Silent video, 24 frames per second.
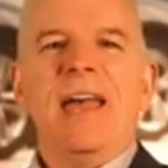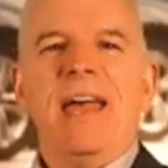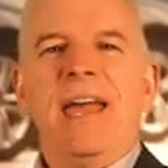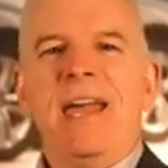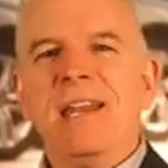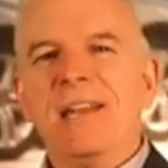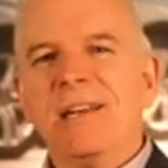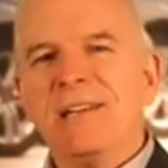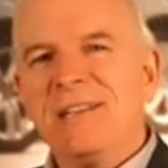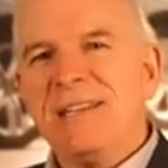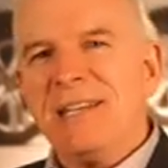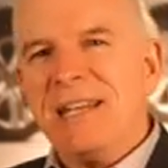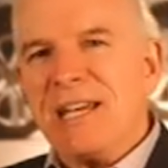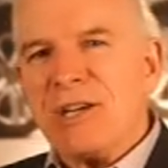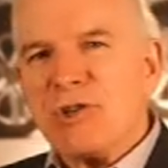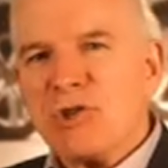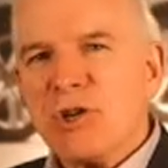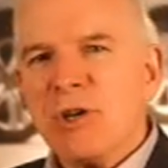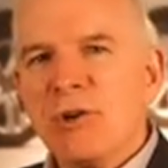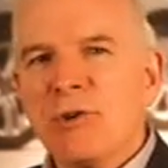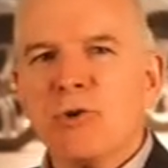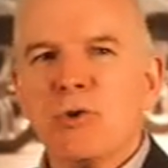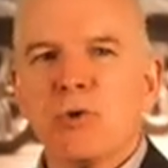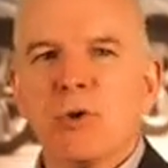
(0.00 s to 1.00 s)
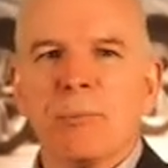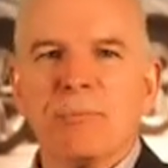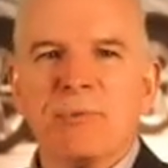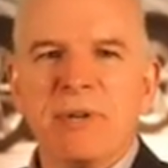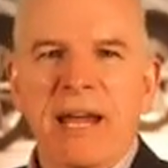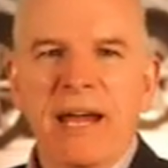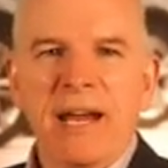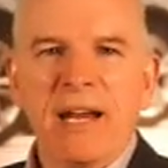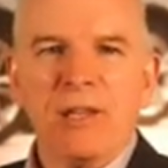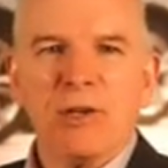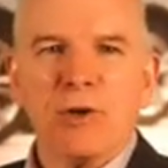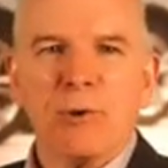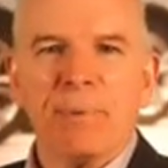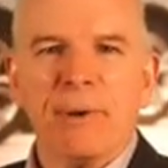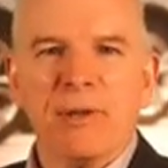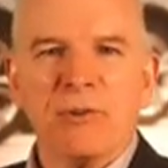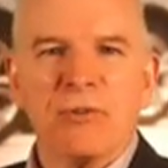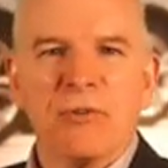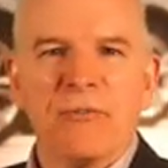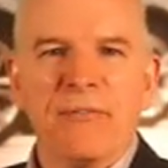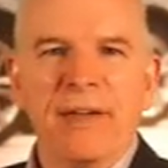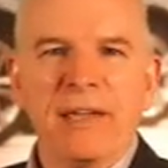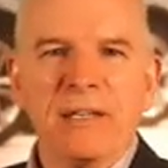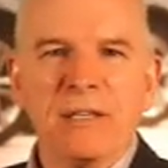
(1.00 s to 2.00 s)
In addition to obtaining your
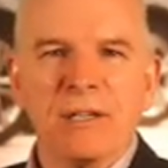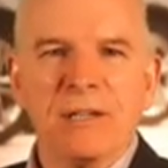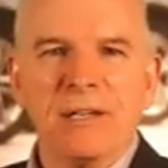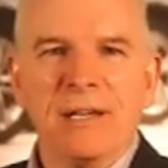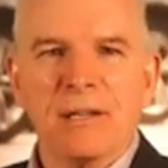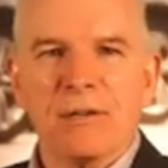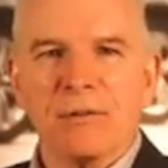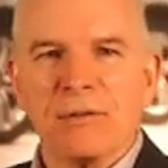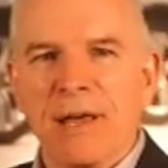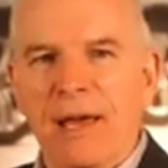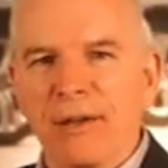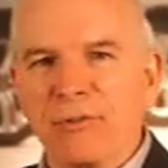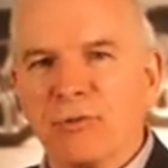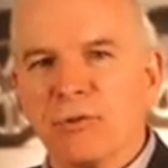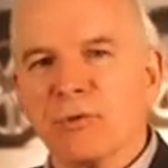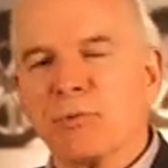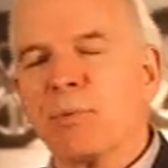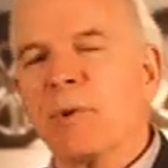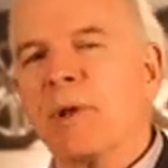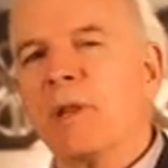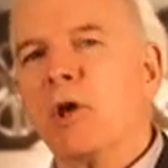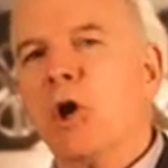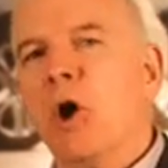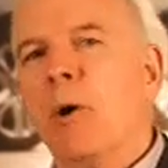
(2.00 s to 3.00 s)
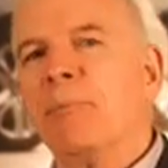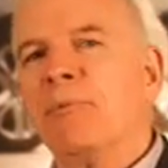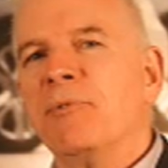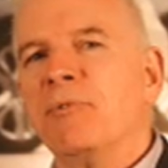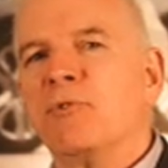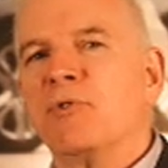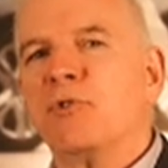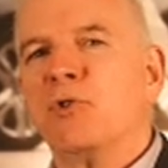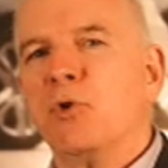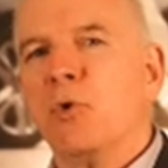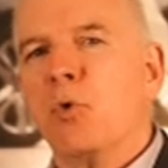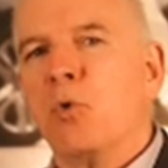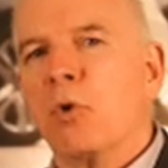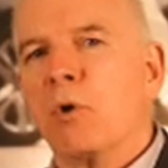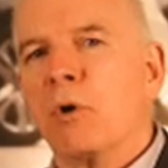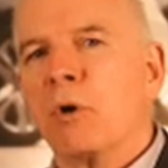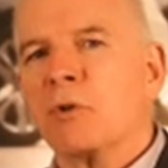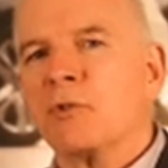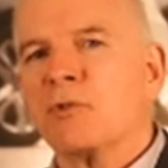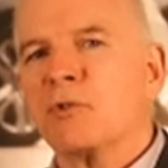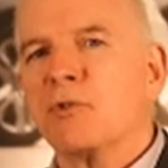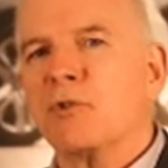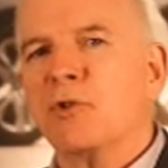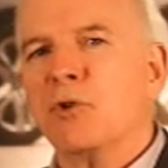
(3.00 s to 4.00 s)
Pennsylvania dealer license, it really opens
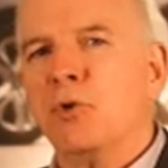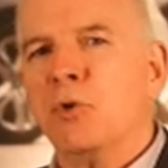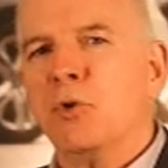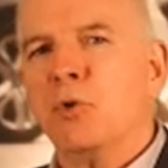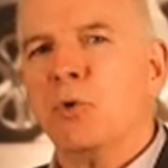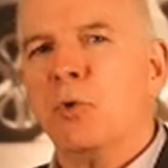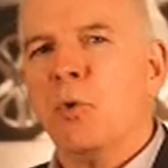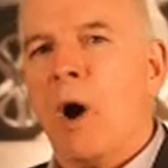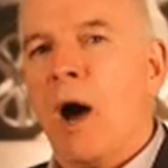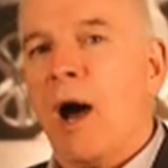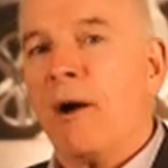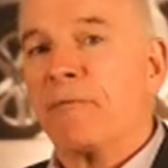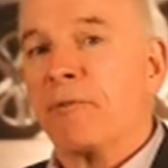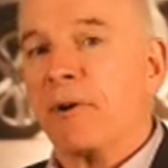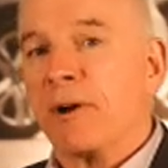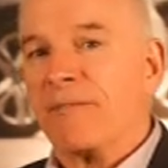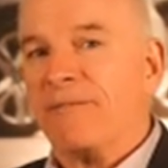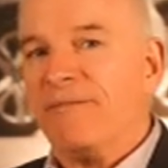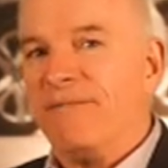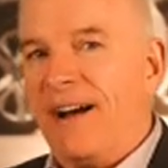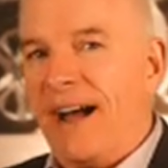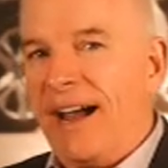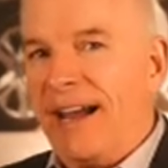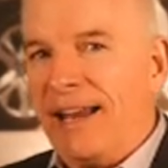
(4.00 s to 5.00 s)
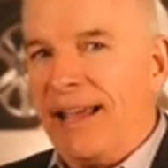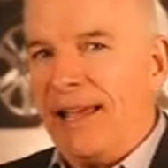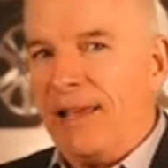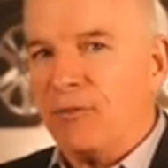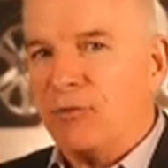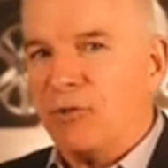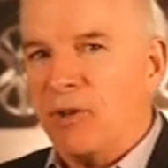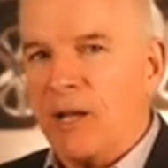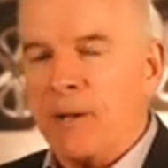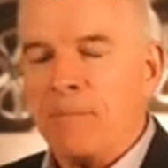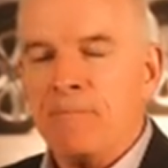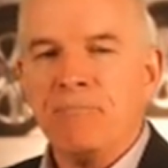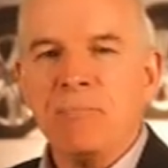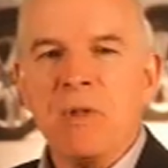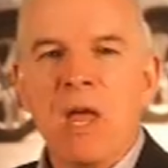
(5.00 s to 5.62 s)
doors to offering financing.